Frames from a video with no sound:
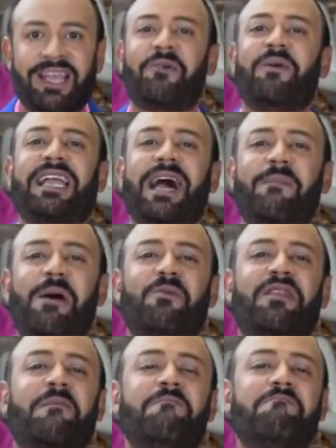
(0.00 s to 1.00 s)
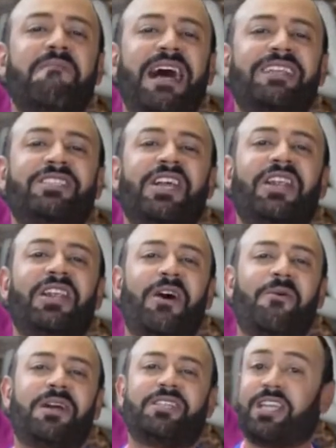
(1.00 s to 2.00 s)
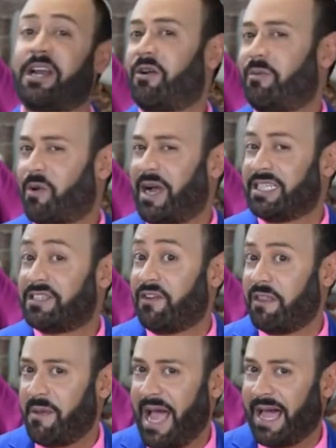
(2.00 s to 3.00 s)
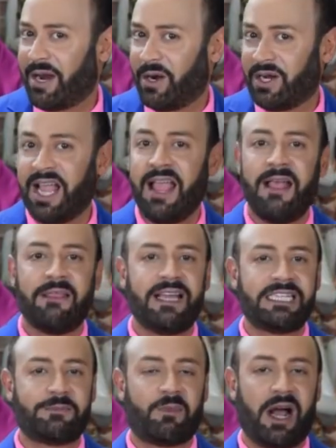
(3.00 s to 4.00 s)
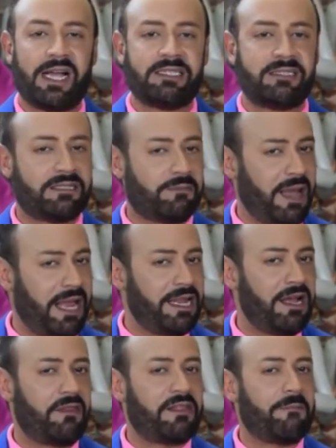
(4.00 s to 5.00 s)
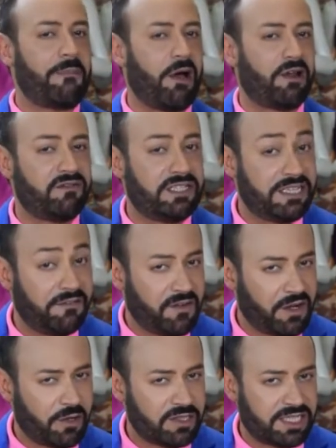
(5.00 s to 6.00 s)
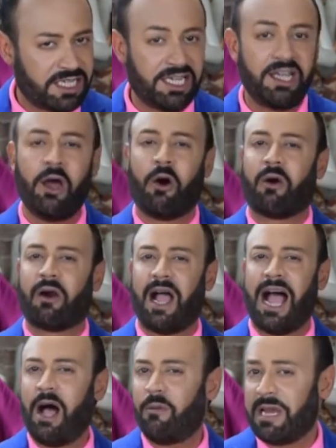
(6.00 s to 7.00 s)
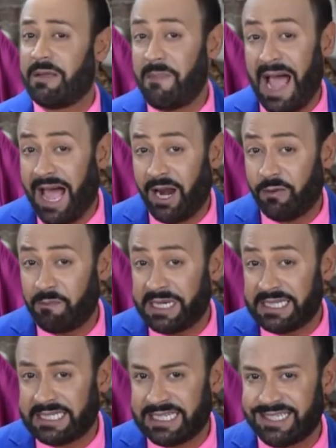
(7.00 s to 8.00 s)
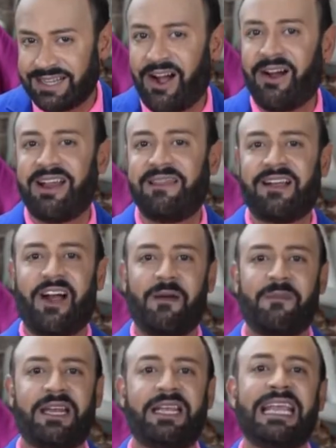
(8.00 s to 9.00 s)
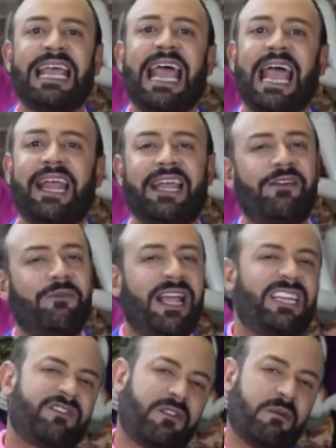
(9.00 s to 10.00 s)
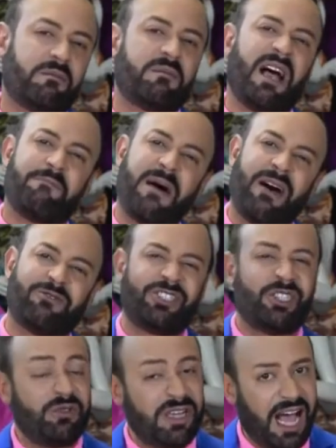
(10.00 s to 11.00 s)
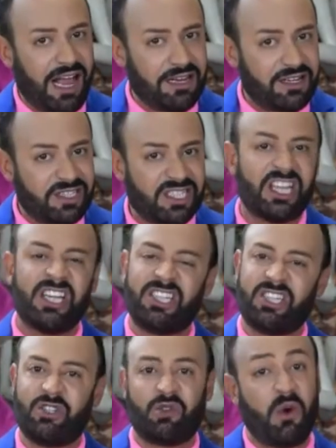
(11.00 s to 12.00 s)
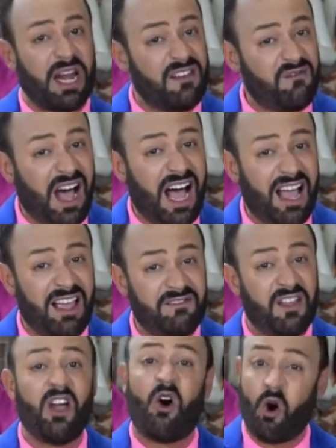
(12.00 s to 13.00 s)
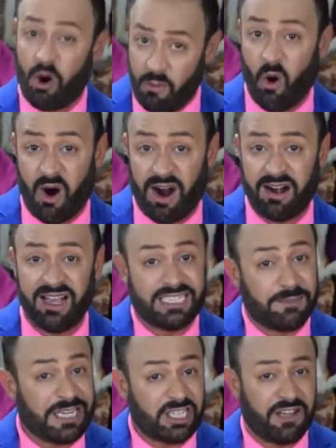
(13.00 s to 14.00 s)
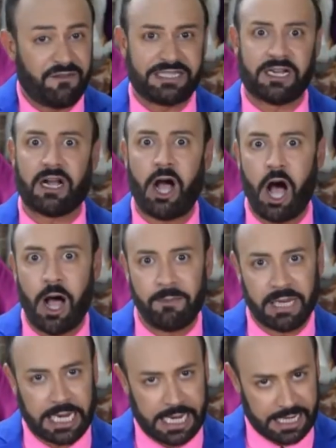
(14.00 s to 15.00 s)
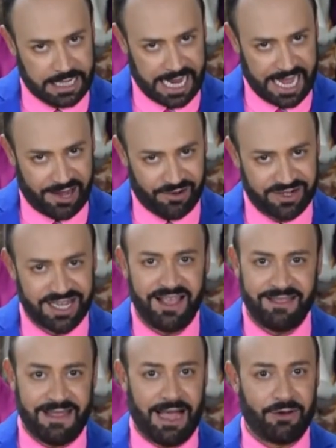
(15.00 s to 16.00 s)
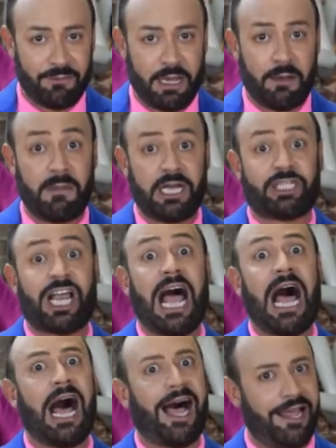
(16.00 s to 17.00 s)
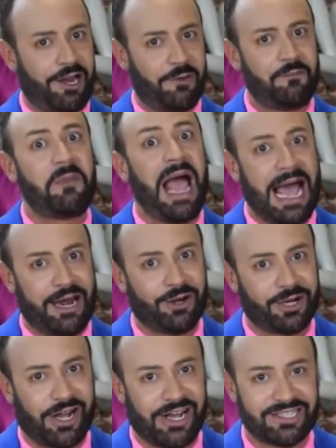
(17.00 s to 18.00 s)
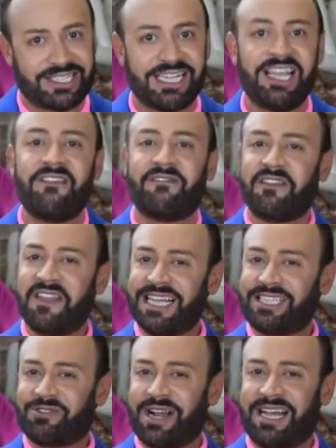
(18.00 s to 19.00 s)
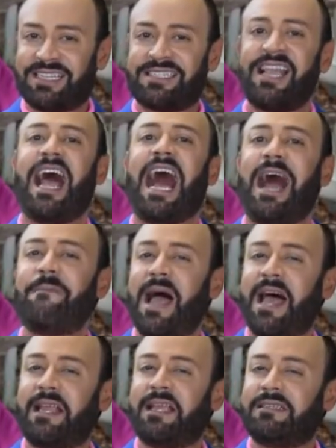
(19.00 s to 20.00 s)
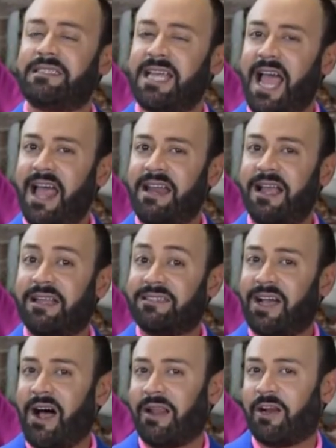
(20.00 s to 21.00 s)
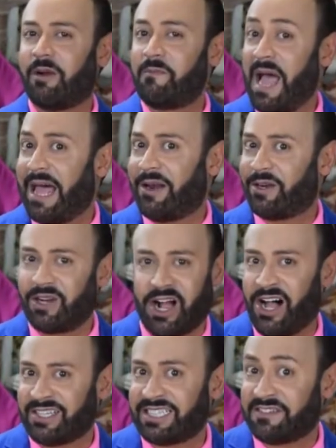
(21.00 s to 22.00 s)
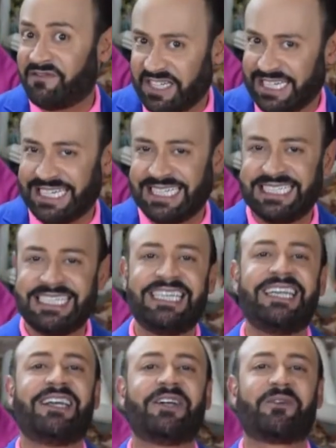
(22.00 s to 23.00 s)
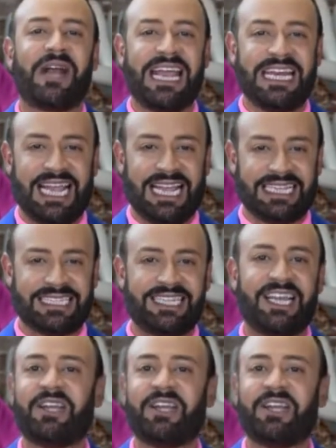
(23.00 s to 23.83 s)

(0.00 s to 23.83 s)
We come up with a much lower general price for the pattern. This price, depending on the amount of difficulty or how many pattern pieces are in the garment, it can range from about $2 to $25 or more, especially if it's a complicated gown. That would be a much higher pattern cost. For this dress, I'm adding $10 pattern cost fee. Grading.